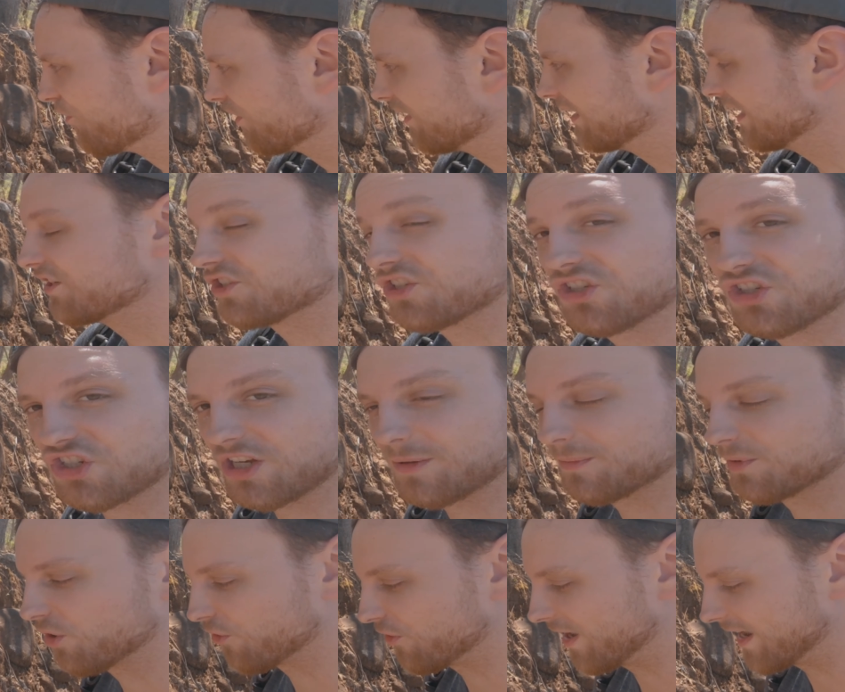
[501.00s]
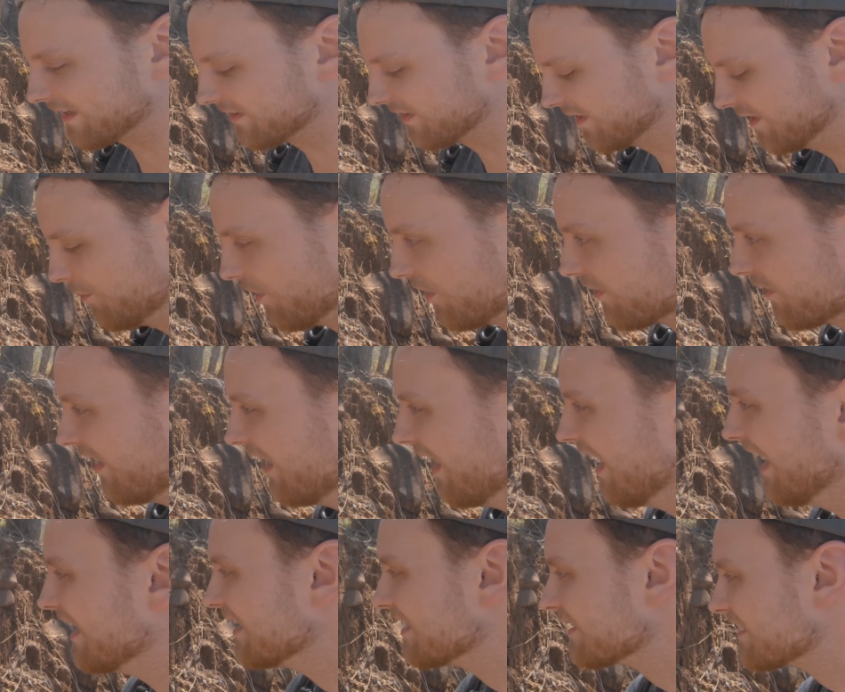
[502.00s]
relationship correctly, but
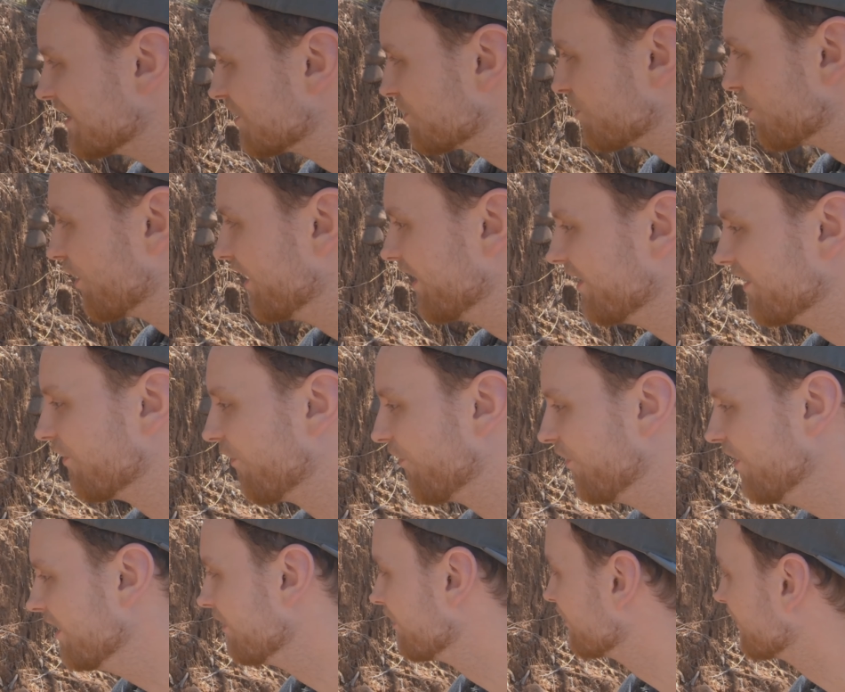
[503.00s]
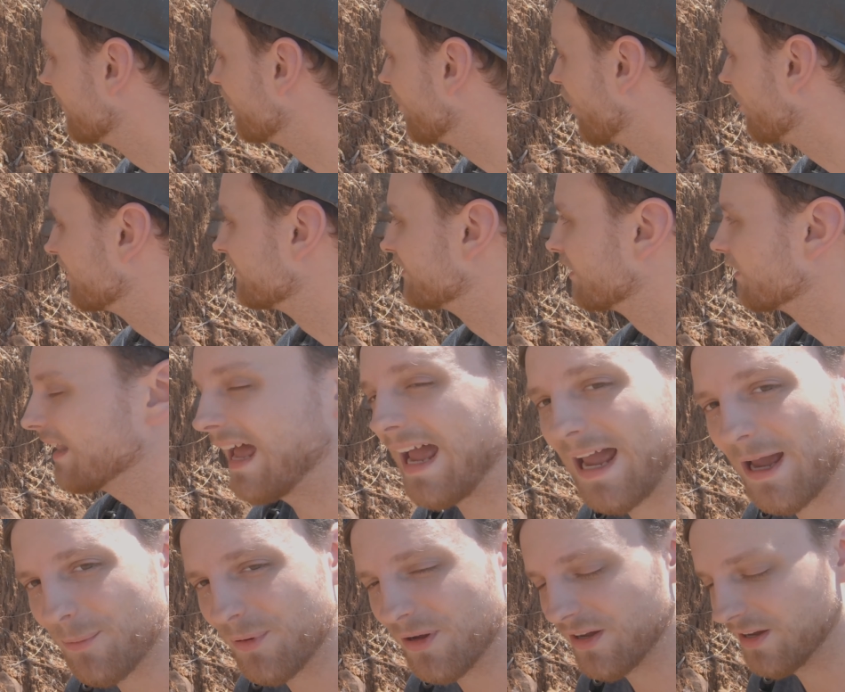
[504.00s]
since we're here in the field and not in the
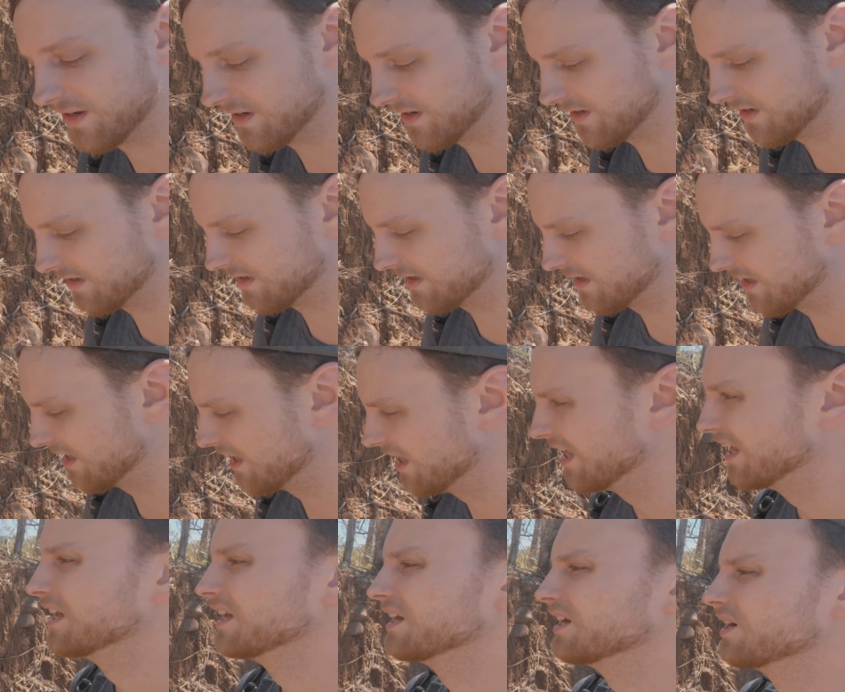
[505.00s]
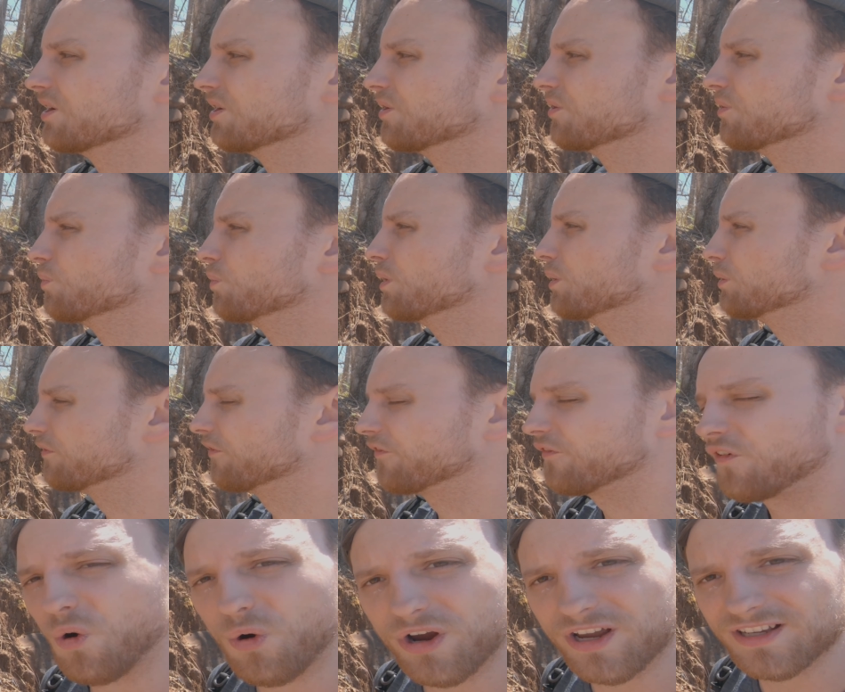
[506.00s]
lab, we will
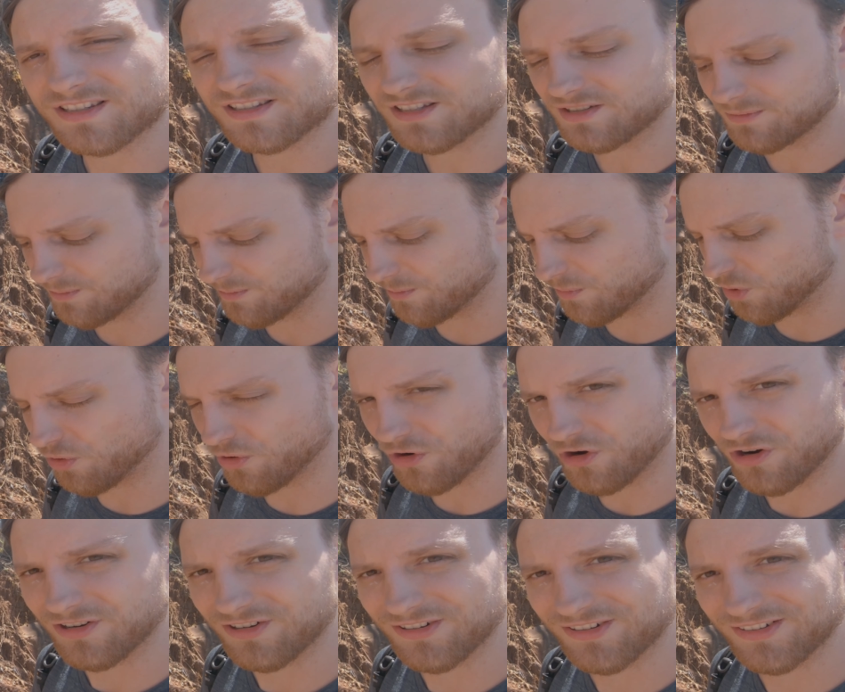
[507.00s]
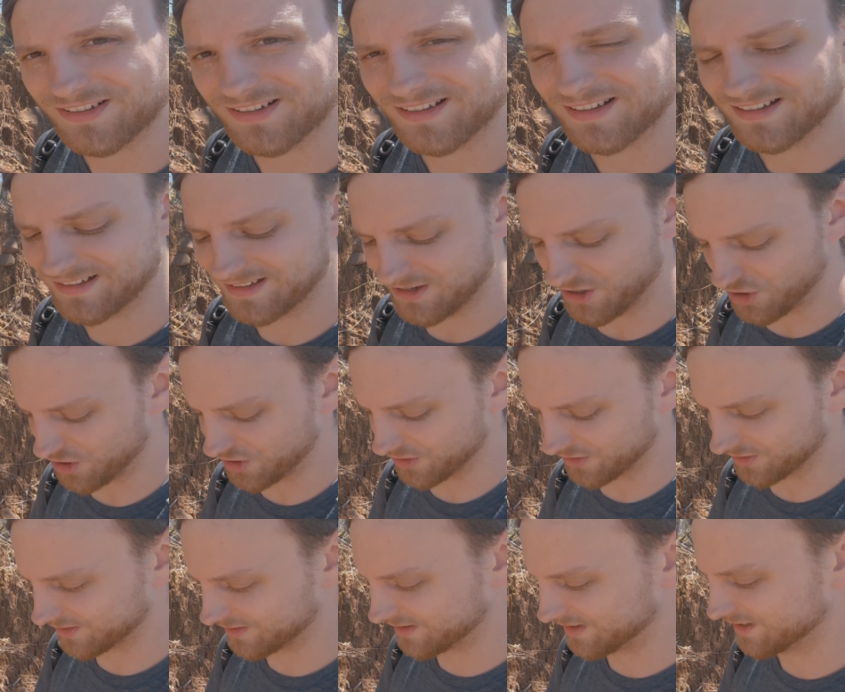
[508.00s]
focus more on
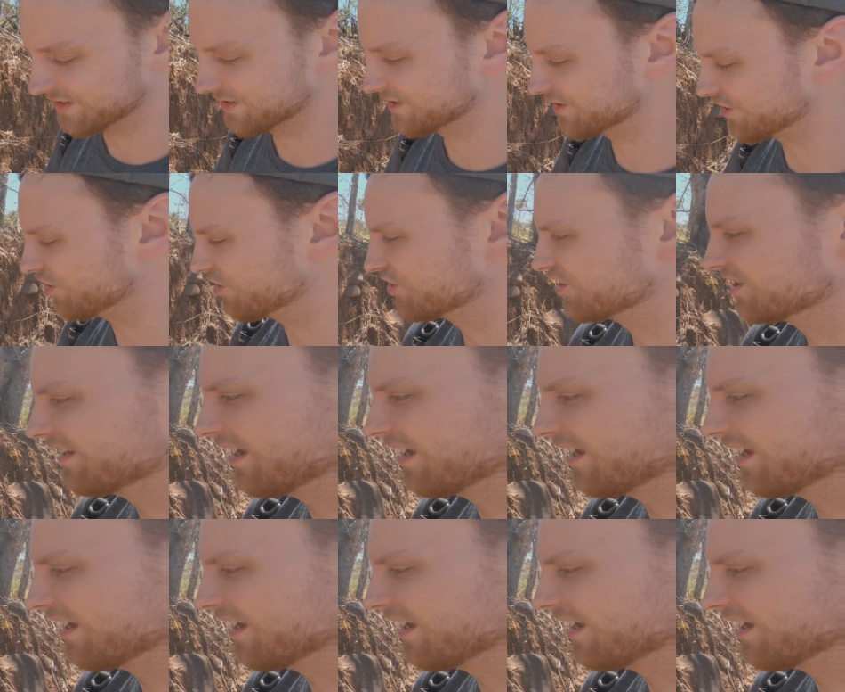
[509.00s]
searching